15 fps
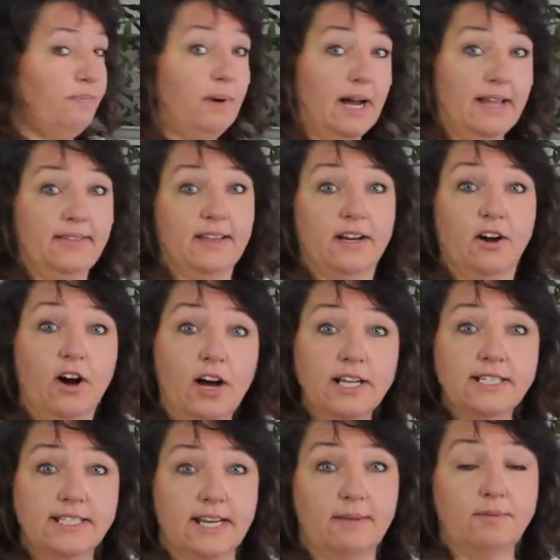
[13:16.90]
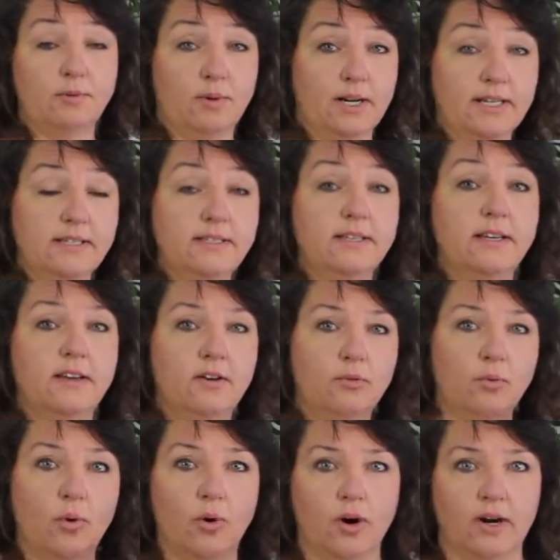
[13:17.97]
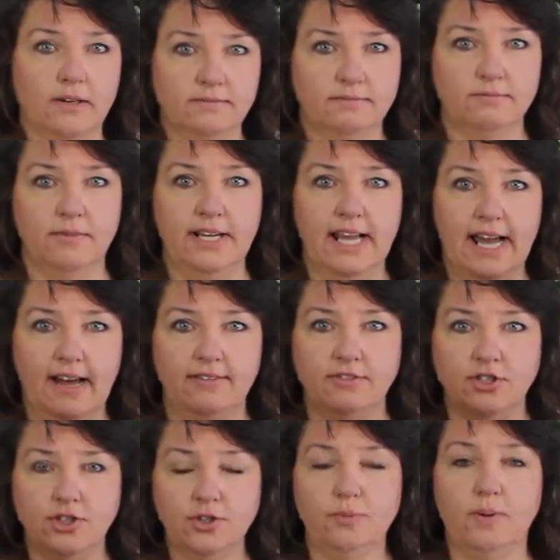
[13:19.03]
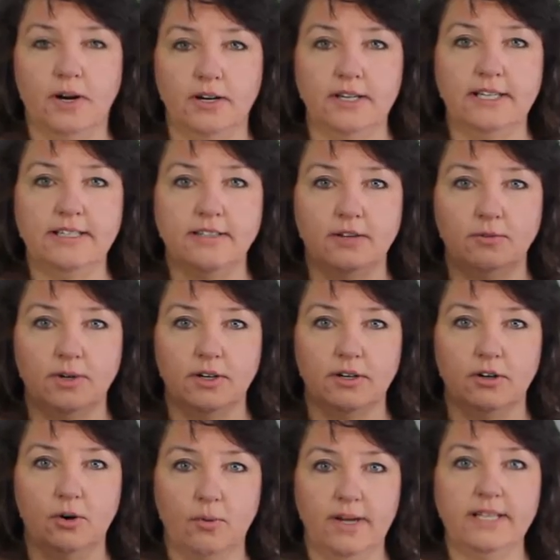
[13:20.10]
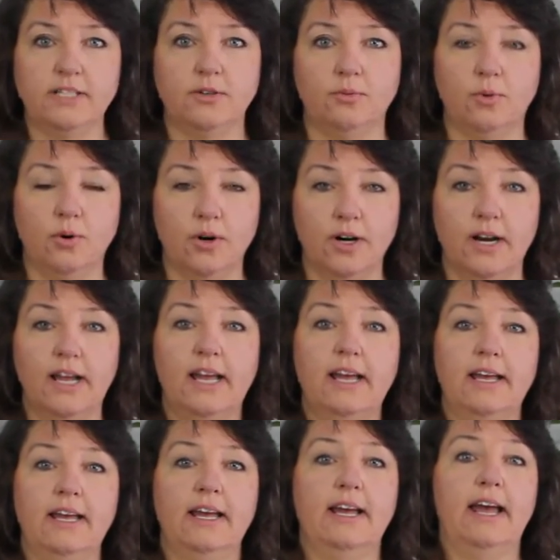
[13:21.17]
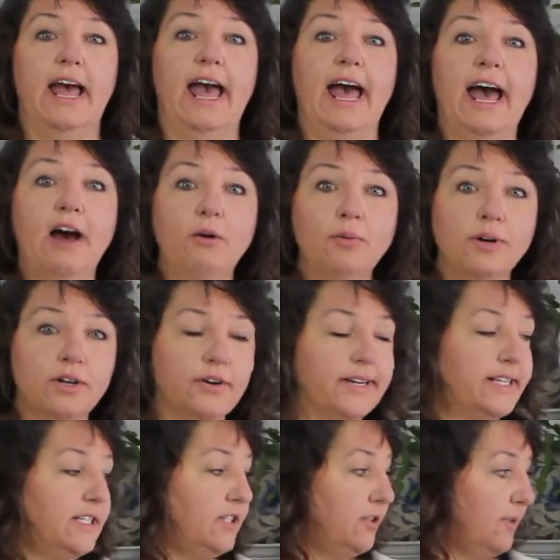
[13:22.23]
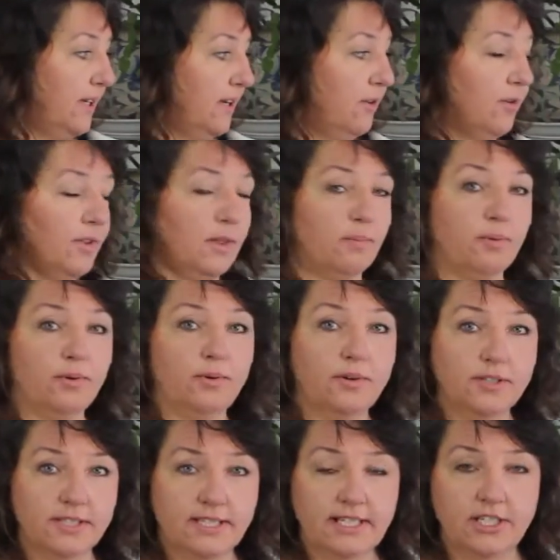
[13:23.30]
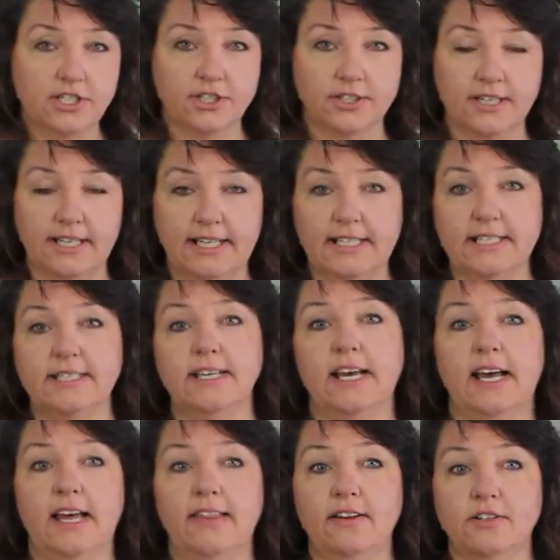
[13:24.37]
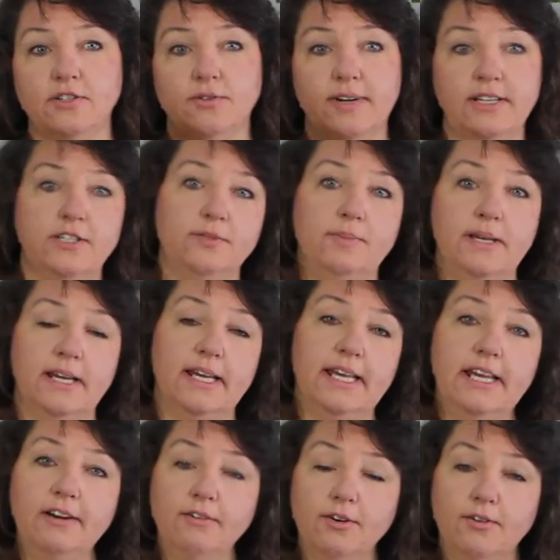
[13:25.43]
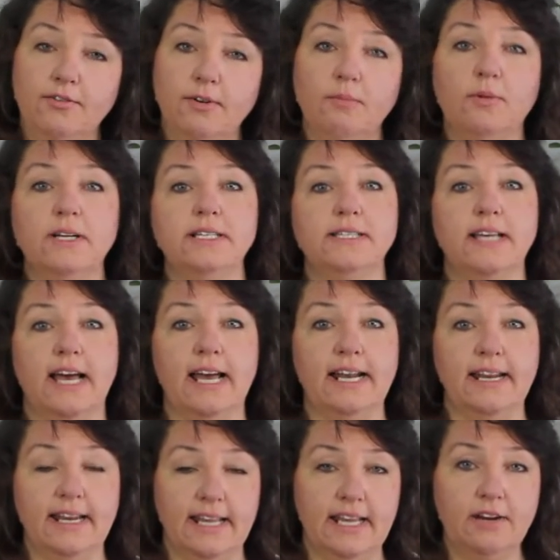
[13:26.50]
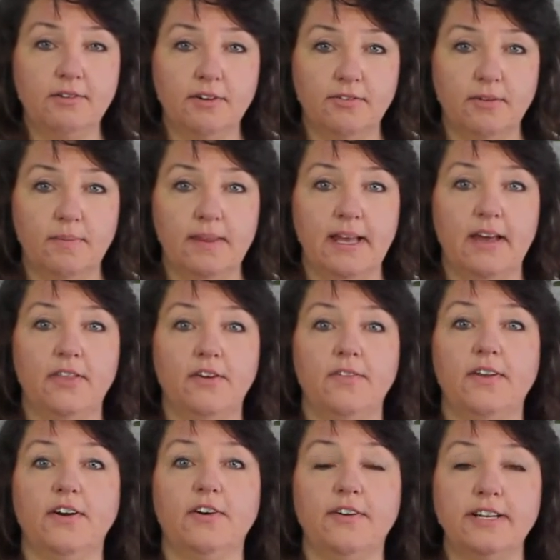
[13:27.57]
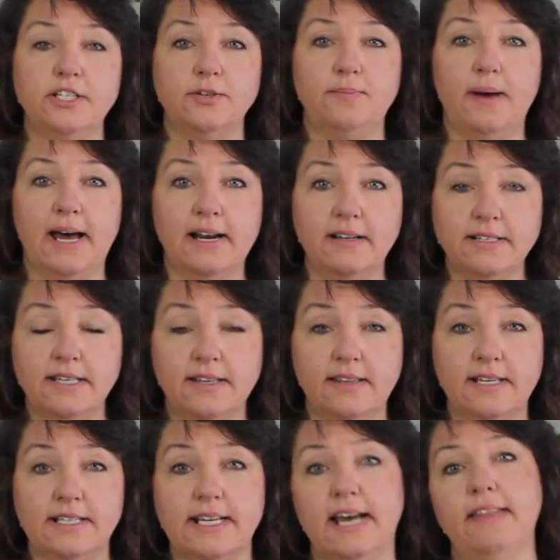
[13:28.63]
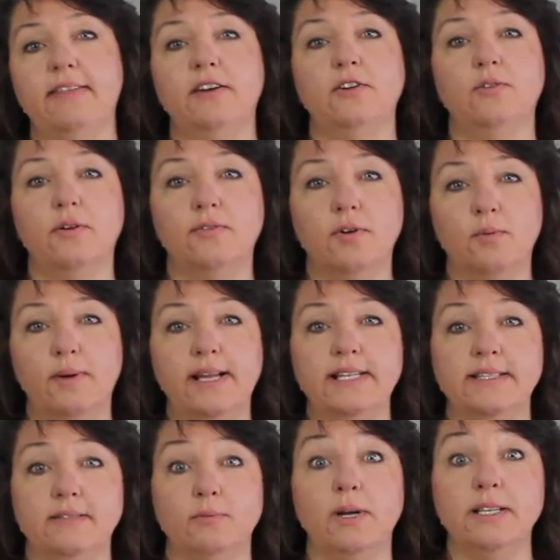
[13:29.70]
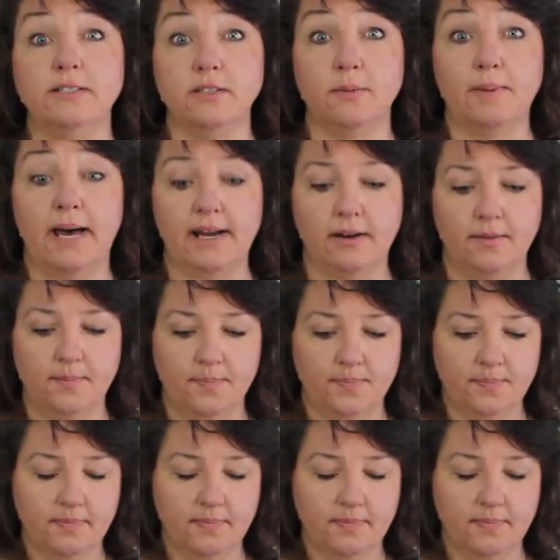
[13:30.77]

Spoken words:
But the concept was war. We have two parties and we're going to war. How we're going to do it, or the procedure, is there's going to be a hero from one side and a hero from the other, and they're going to battle to the death, and whoever wins, wins the battle.